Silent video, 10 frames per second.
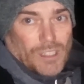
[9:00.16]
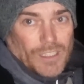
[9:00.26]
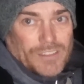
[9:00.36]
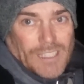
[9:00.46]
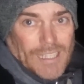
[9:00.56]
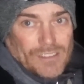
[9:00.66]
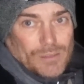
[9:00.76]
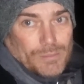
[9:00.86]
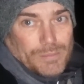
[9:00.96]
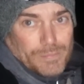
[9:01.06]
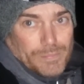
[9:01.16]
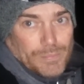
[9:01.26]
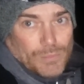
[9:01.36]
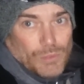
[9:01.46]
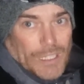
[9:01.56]
like to get some
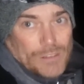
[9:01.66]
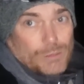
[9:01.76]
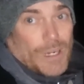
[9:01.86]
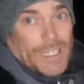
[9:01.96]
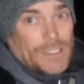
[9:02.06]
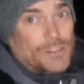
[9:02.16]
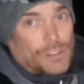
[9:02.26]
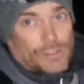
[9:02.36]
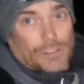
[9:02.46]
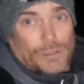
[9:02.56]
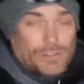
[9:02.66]
rigs ready, just so as